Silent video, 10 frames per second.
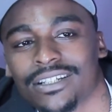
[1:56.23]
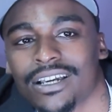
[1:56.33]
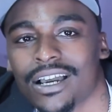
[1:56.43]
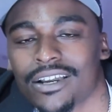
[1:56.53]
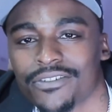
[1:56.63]

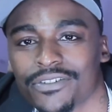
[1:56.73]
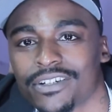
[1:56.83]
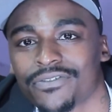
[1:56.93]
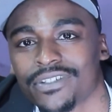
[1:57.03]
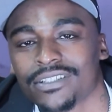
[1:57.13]
however I'm
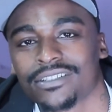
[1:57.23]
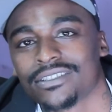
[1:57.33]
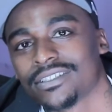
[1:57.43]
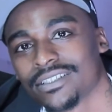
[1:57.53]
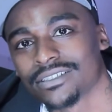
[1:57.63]
feeling,
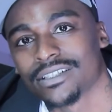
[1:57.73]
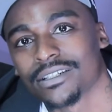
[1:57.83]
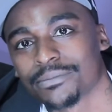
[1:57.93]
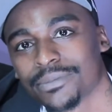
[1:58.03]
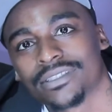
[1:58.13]
that's how I'm
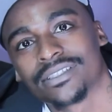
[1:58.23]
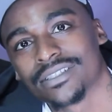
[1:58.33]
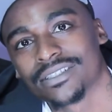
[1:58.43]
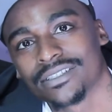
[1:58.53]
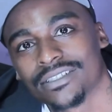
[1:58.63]

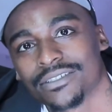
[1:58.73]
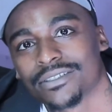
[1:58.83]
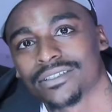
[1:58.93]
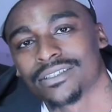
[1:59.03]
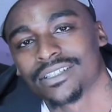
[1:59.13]
you know,
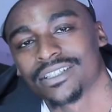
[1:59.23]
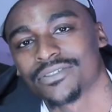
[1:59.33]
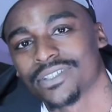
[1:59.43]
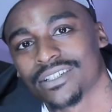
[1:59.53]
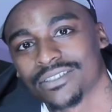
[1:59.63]
give it
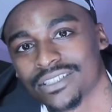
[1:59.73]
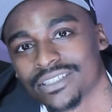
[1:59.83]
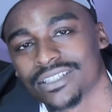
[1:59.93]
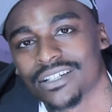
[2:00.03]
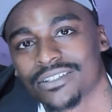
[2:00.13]
out, dish it
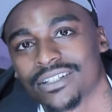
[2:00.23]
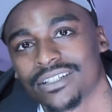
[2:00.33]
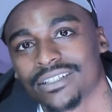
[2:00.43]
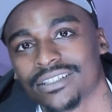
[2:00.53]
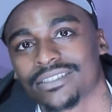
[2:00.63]
out, I guess.